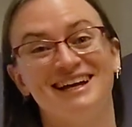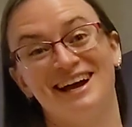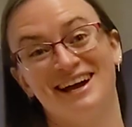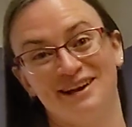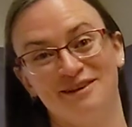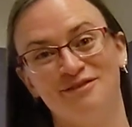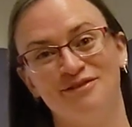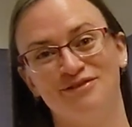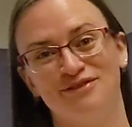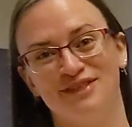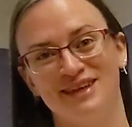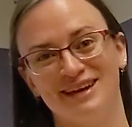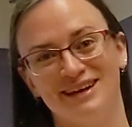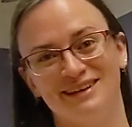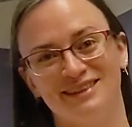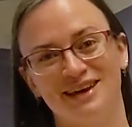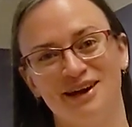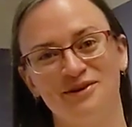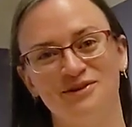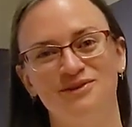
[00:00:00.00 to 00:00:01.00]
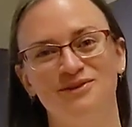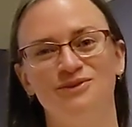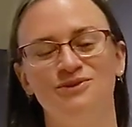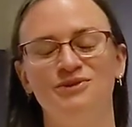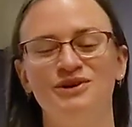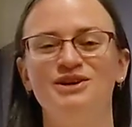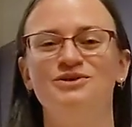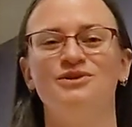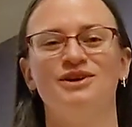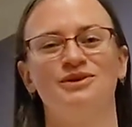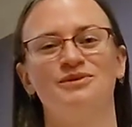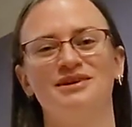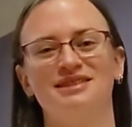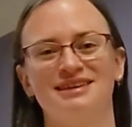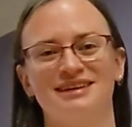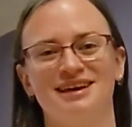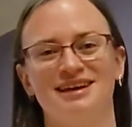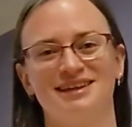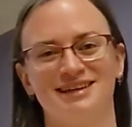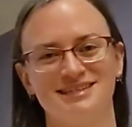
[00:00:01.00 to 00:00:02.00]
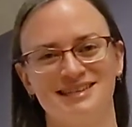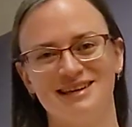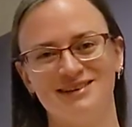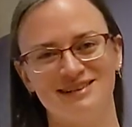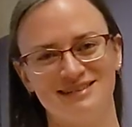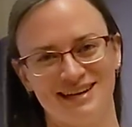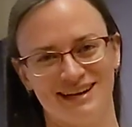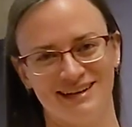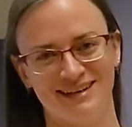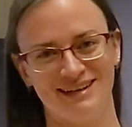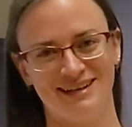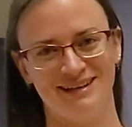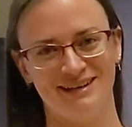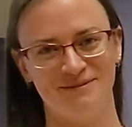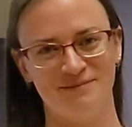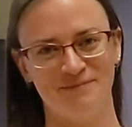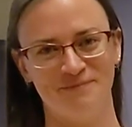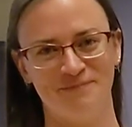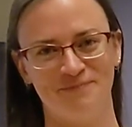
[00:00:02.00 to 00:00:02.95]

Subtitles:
the kind of thing that we work with in Alexander Technique.